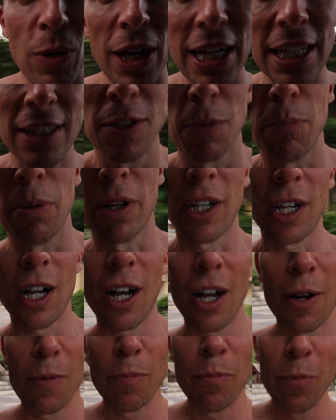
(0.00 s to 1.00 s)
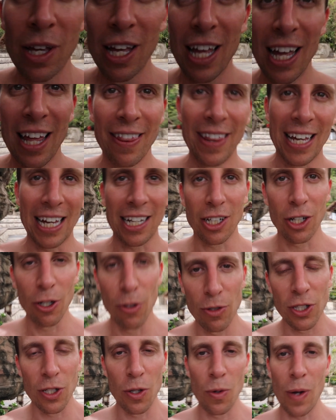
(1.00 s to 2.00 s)
way to become that
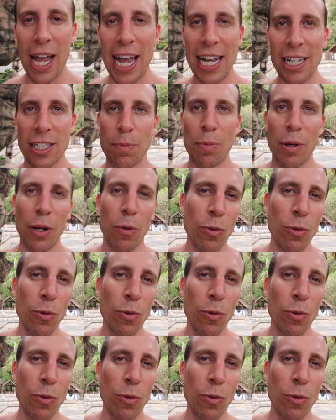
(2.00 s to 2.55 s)
go-to expert?